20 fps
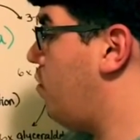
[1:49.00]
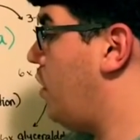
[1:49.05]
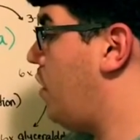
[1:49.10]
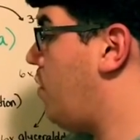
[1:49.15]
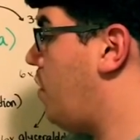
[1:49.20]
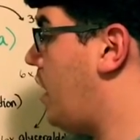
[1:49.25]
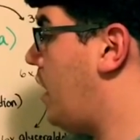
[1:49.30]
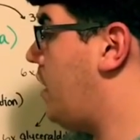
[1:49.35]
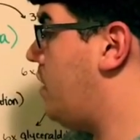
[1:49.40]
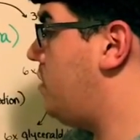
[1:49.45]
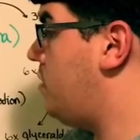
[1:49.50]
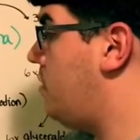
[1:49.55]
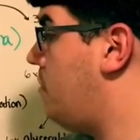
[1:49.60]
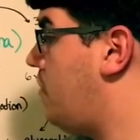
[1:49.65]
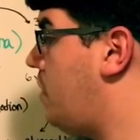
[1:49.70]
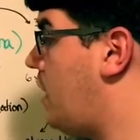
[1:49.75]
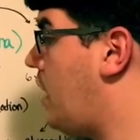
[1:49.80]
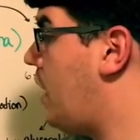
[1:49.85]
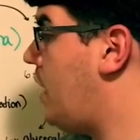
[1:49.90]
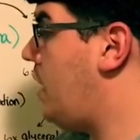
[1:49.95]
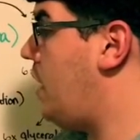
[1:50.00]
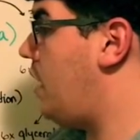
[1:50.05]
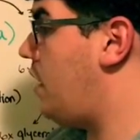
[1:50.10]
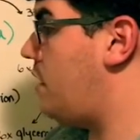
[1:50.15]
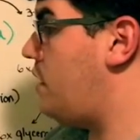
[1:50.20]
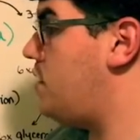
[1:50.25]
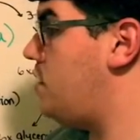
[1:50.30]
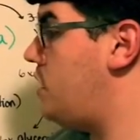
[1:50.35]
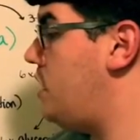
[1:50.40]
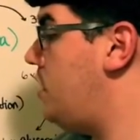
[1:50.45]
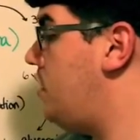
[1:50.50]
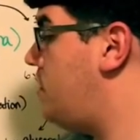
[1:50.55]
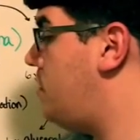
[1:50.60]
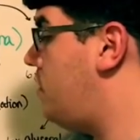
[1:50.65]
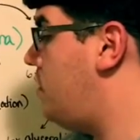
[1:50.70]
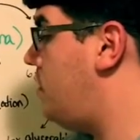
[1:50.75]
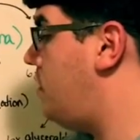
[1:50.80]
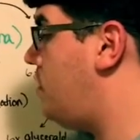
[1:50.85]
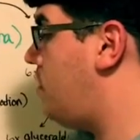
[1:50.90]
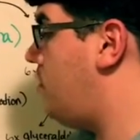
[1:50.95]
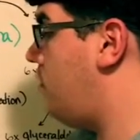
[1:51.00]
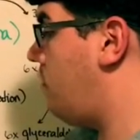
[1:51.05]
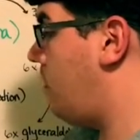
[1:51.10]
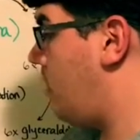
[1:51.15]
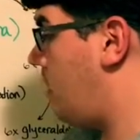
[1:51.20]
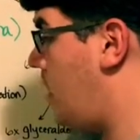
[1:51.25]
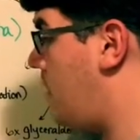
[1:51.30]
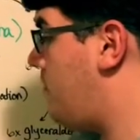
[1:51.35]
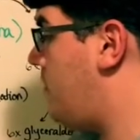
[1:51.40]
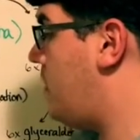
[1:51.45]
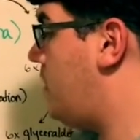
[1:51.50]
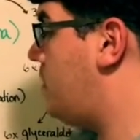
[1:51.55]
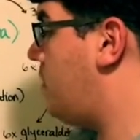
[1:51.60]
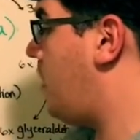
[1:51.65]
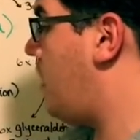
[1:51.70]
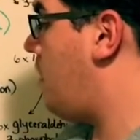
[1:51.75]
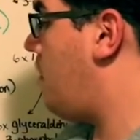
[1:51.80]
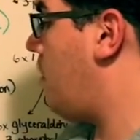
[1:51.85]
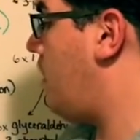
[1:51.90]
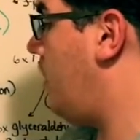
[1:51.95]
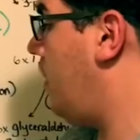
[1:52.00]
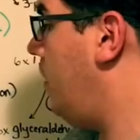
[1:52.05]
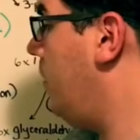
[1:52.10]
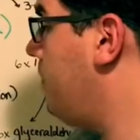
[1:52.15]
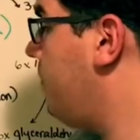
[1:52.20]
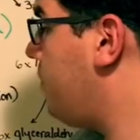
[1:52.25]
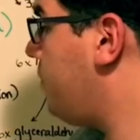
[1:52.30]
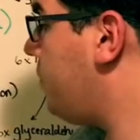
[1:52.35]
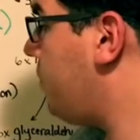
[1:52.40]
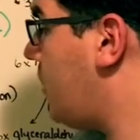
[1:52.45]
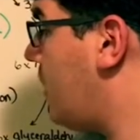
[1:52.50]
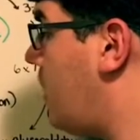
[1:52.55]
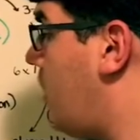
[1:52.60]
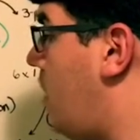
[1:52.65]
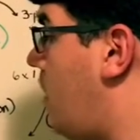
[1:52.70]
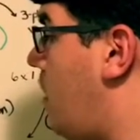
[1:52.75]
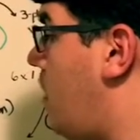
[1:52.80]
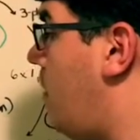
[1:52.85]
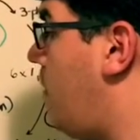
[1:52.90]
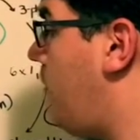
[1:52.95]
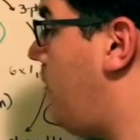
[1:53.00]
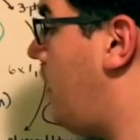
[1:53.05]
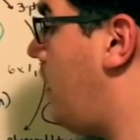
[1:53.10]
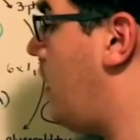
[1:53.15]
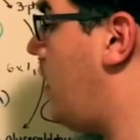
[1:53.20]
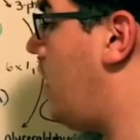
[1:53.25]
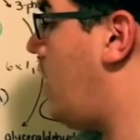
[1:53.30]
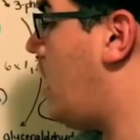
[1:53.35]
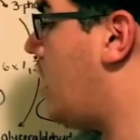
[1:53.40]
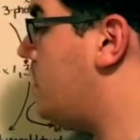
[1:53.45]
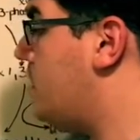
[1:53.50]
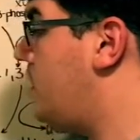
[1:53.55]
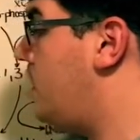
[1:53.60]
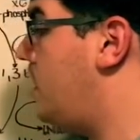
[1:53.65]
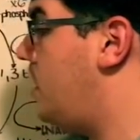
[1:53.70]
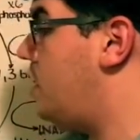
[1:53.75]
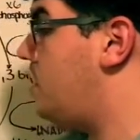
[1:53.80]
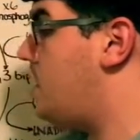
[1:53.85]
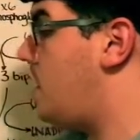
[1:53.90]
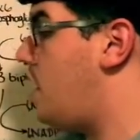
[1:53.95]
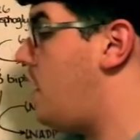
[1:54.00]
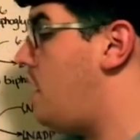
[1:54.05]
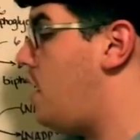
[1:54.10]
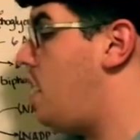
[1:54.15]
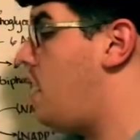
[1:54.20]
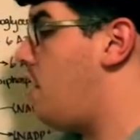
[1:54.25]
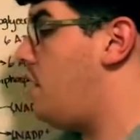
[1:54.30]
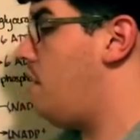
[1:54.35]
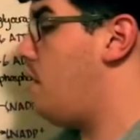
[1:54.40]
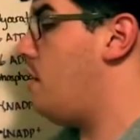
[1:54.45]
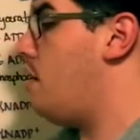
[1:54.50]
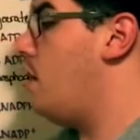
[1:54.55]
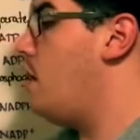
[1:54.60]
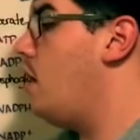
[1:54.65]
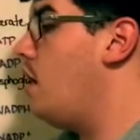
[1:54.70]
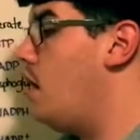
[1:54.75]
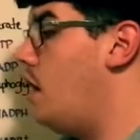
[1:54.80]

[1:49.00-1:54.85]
requires some light energy to keep this going. The ferredoxin is another